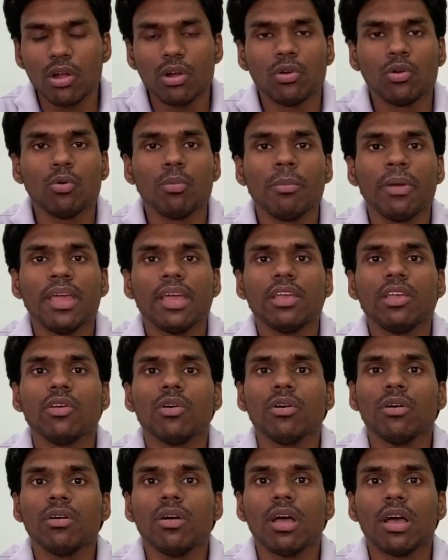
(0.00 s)
to make
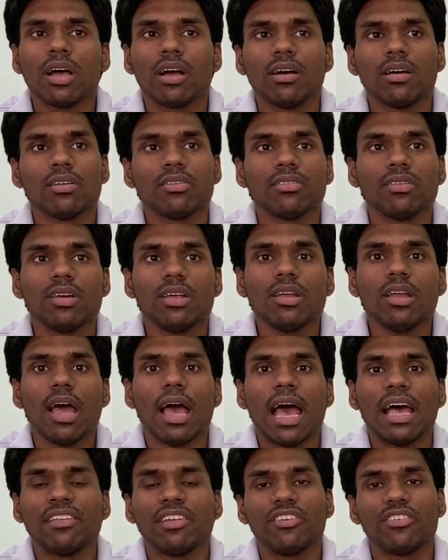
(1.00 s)
your cursor
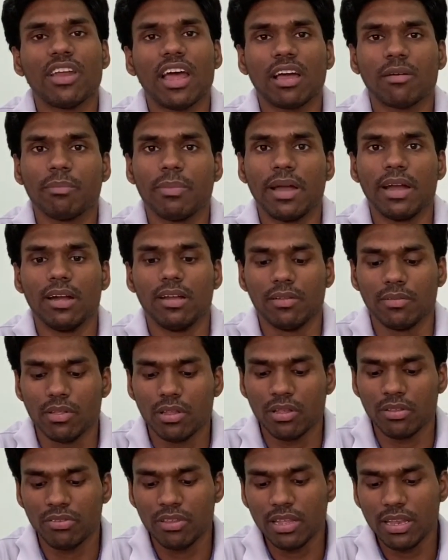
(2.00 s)
as a trackpad.
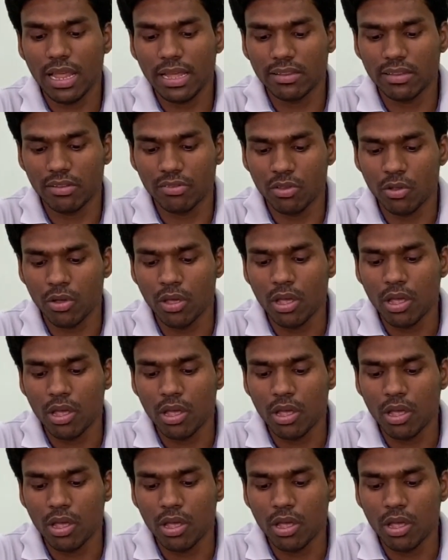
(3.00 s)
See, like this.